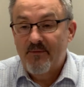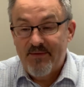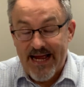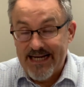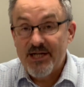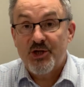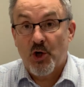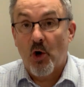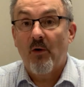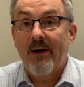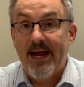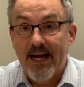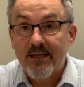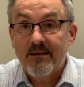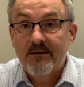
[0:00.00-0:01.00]
that is
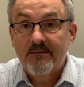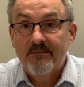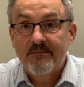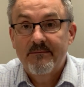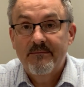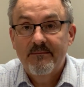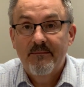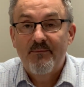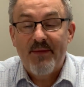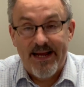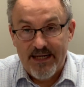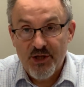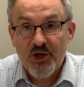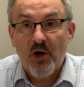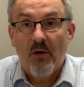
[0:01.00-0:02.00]
correct.
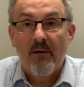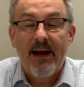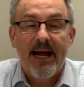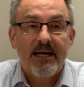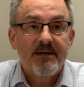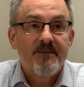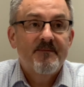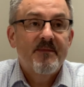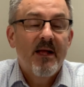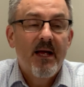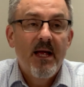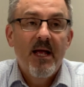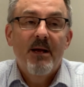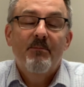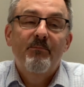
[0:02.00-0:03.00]
That is correct.
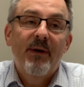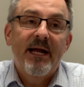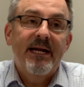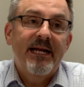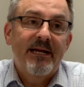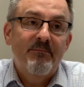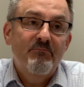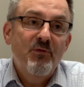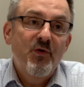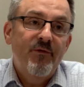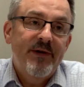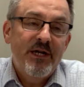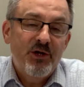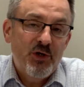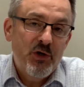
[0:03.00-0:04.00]
But in
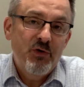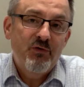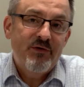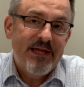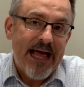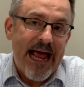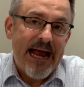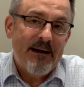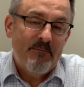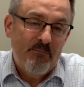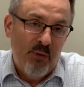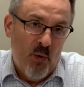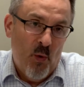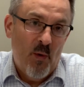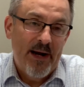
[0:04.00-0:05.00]
moving to that
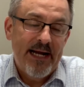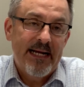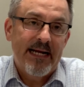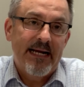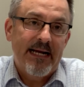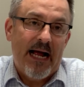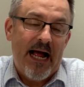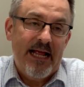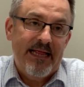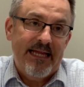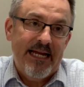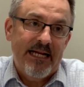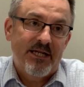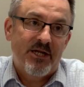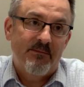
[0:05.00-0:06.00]
point, I
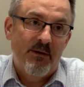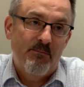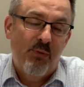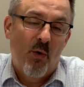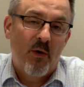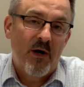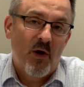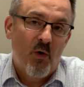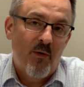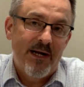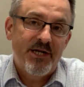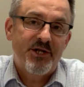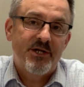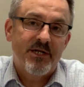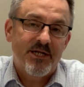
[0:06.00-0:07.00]
think some important
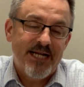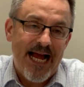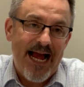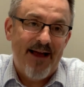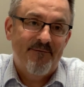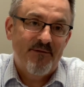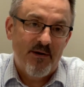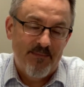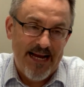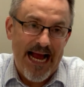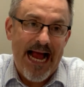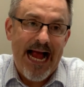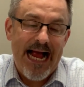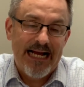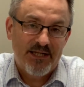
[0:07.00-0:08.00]
questions have to be
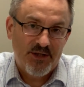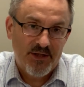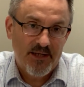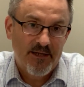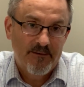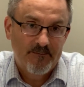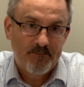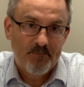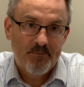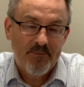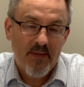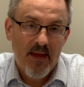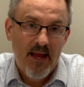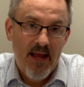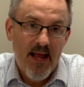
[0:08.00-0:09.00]
asked,
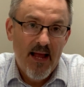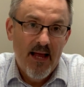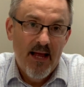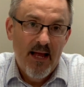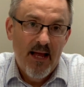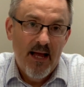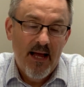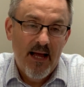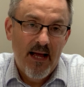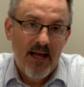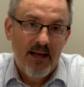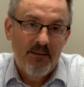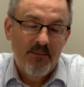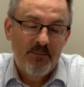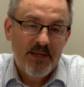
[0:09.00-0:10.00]

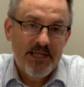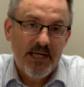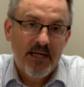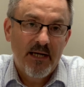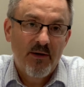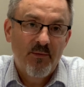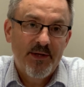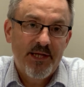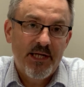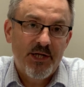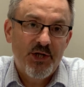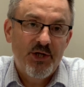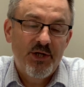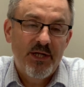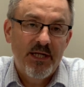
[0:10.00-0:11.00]
particularly with
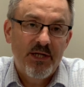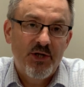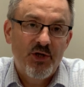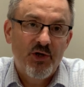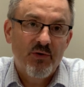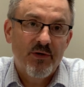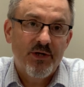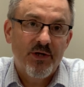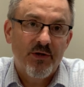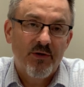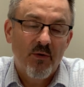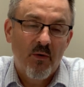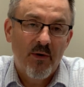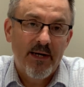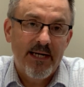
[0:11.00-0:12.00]
these Jewish
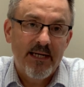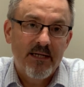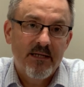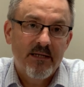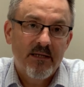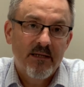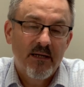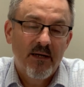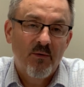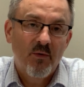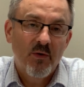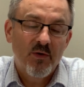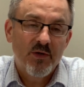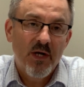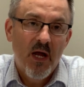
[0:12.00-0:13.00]
authorities and
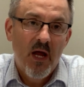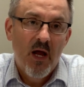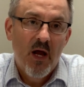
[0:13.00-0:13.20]
rulers.